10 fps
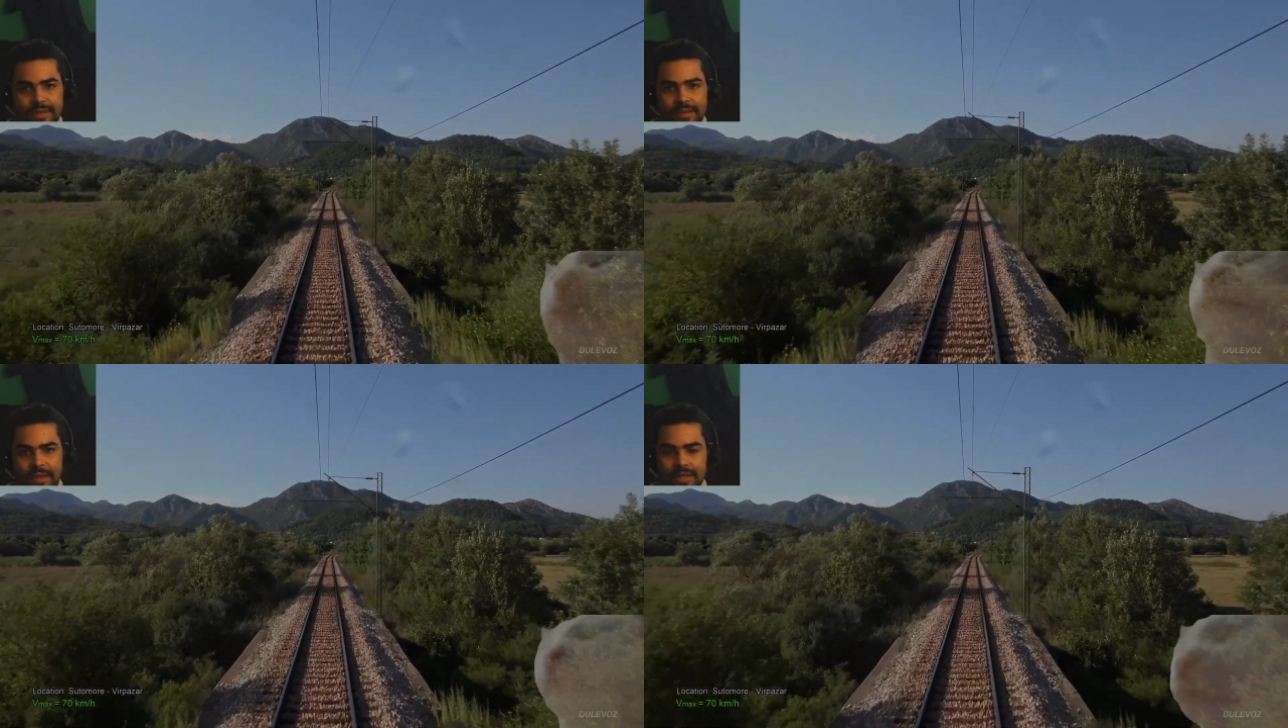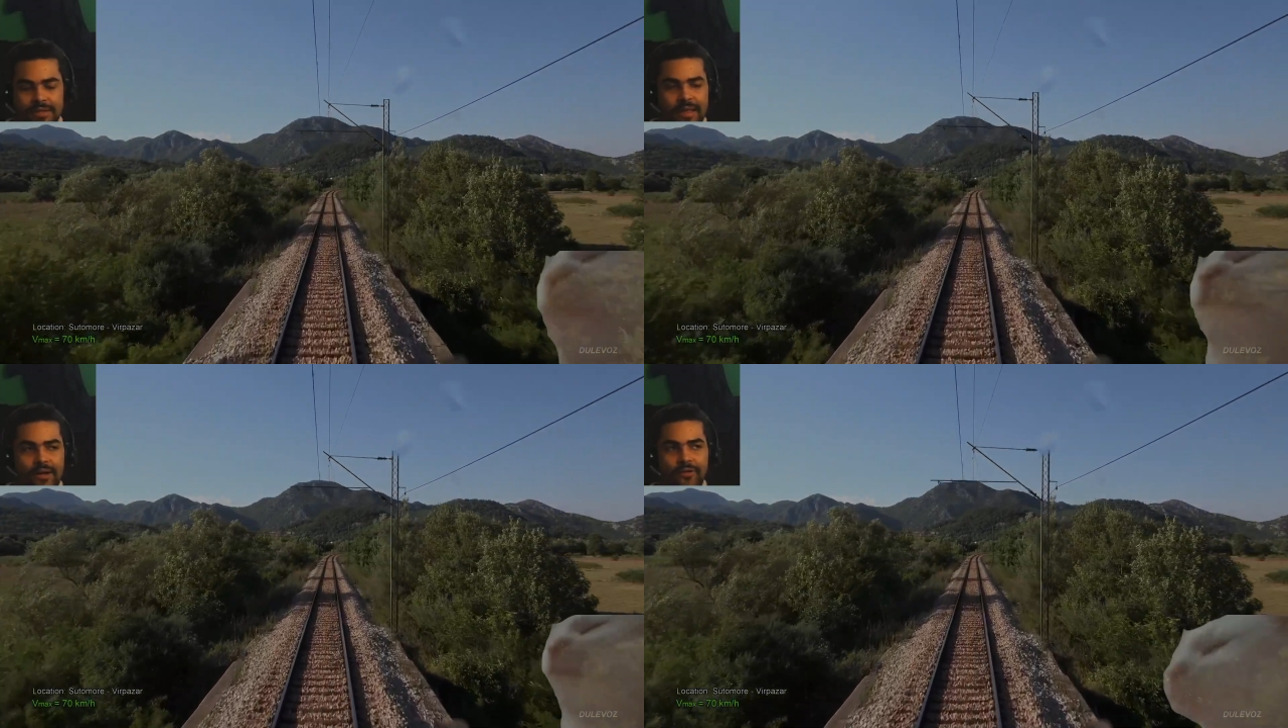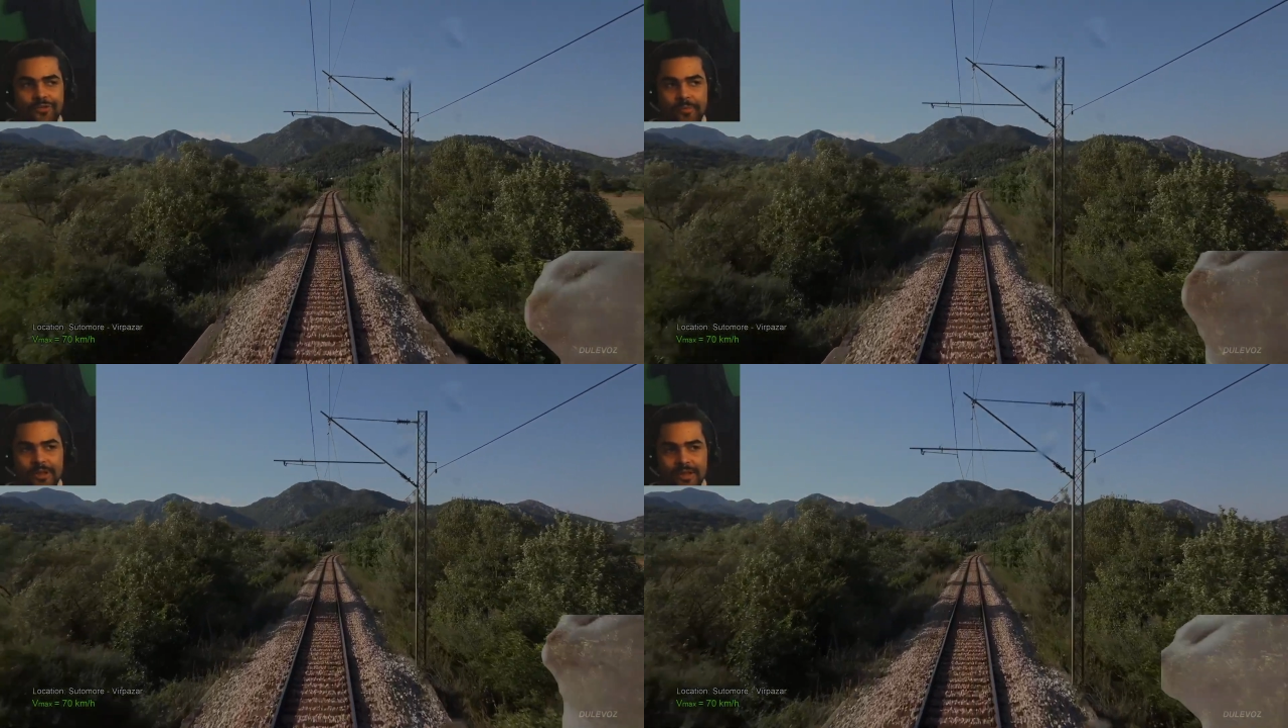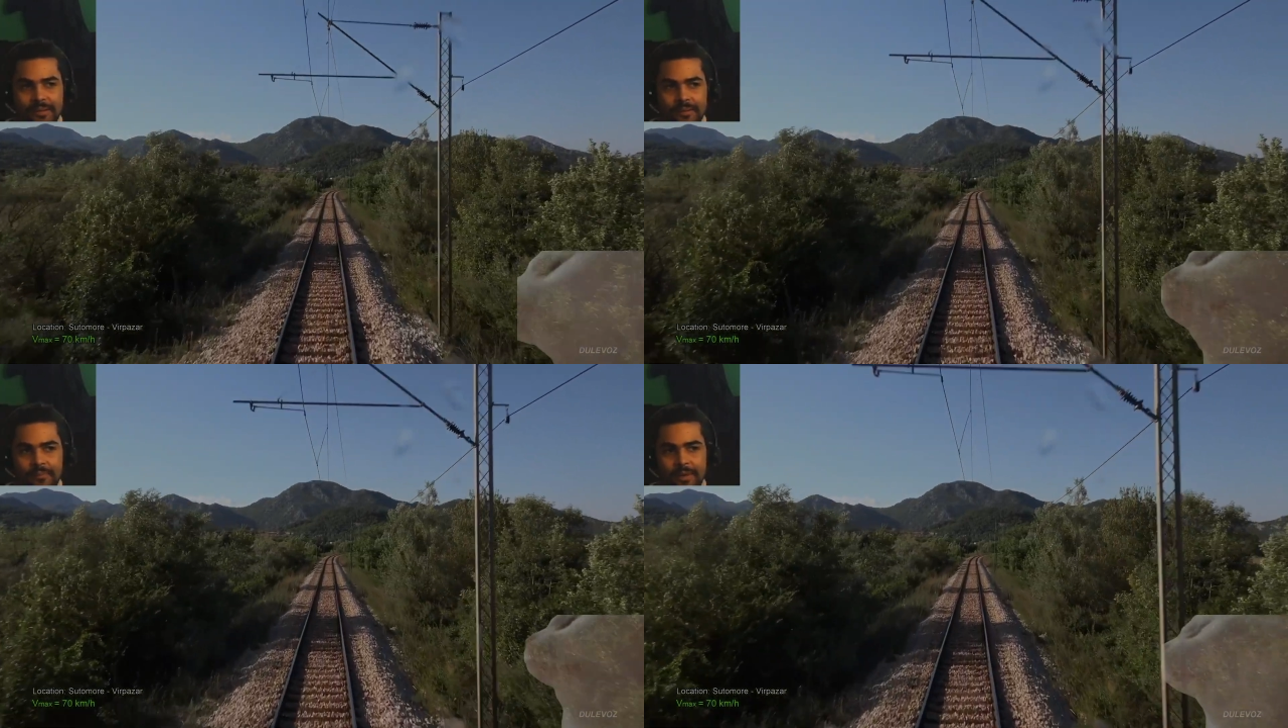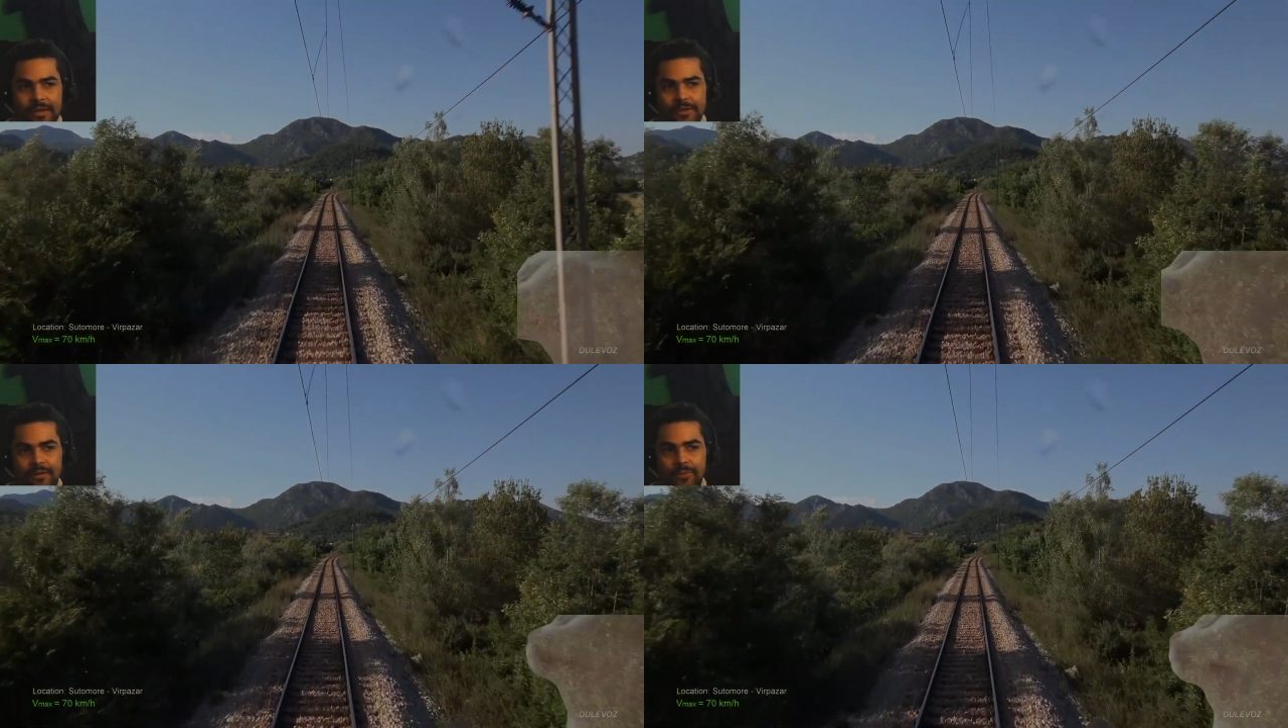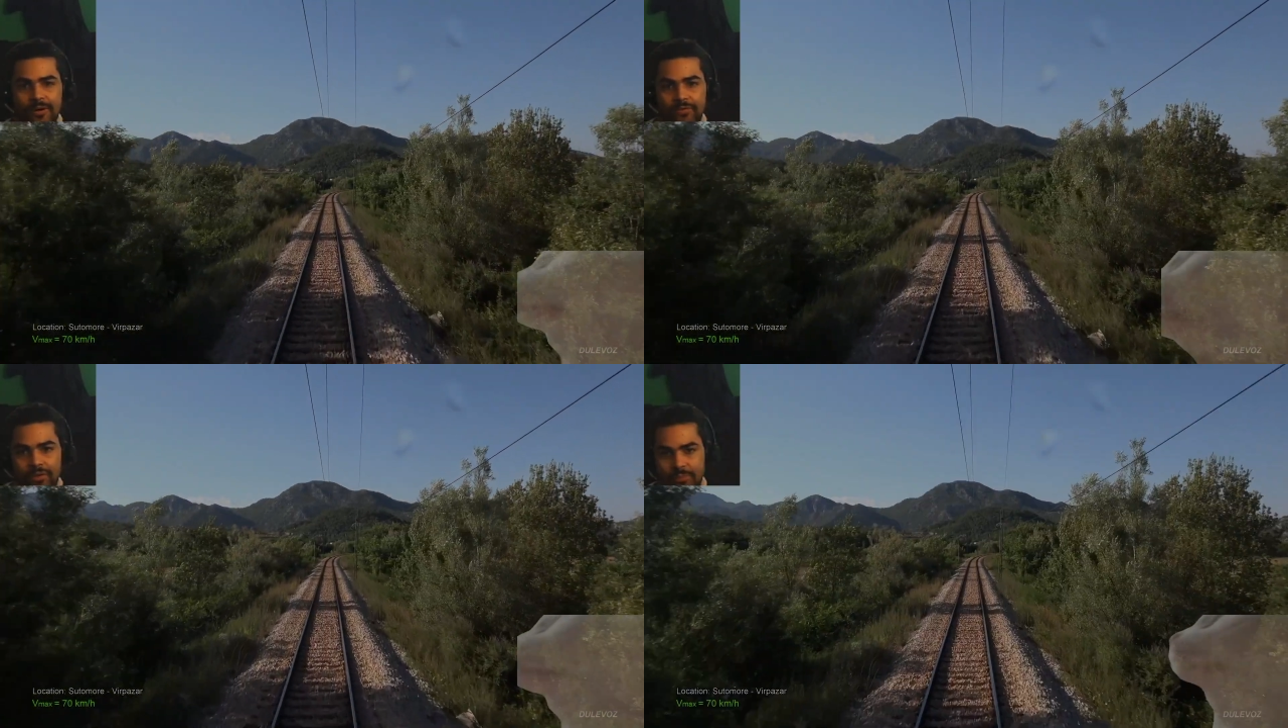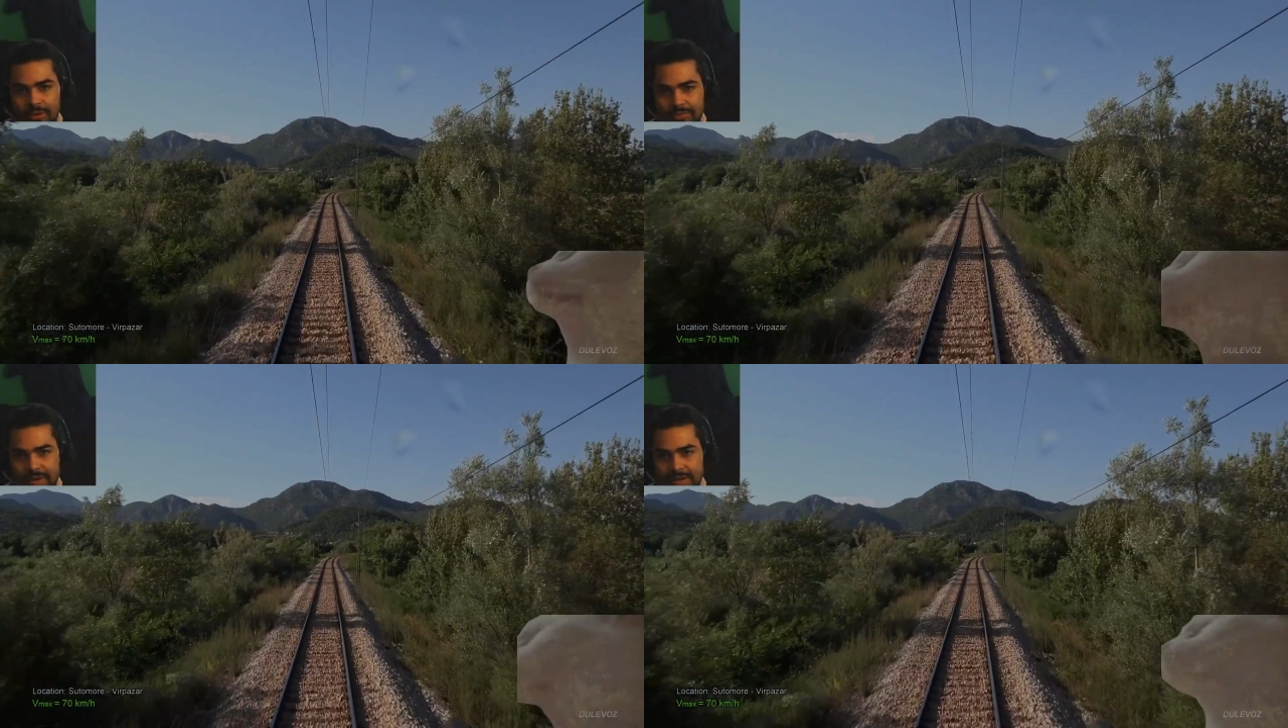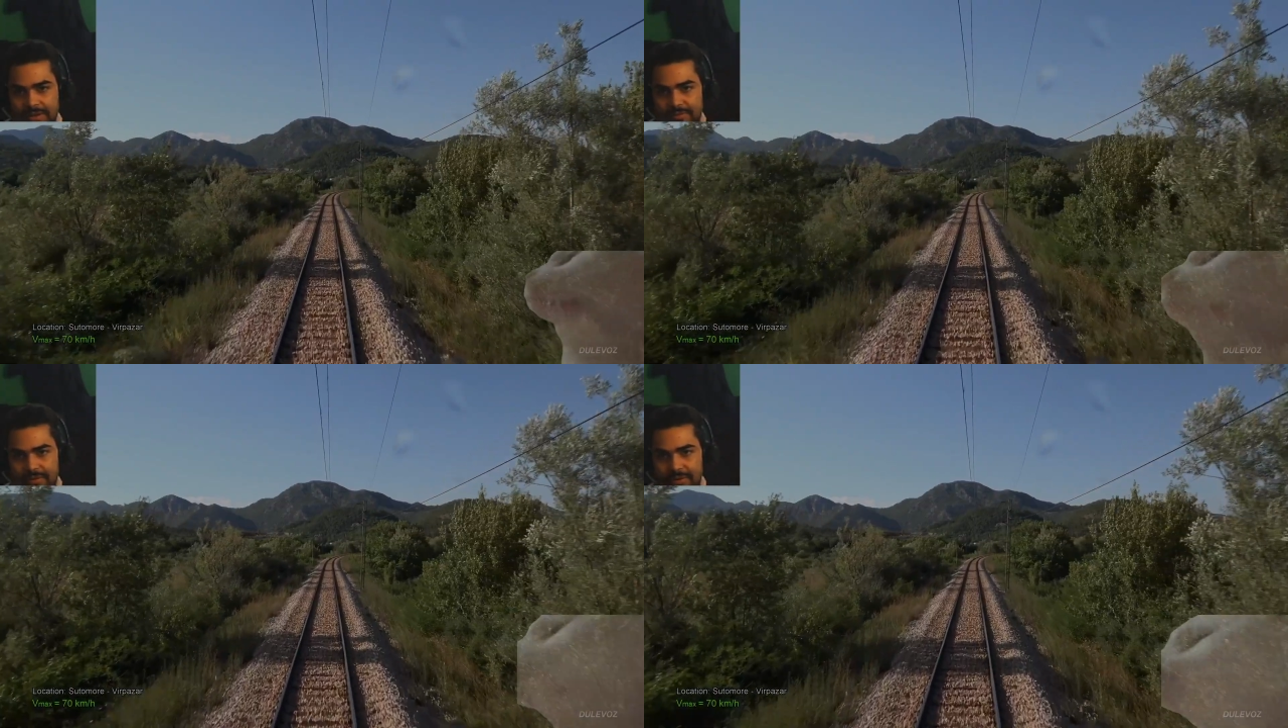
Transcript: that can ultimately make the workflow more effective.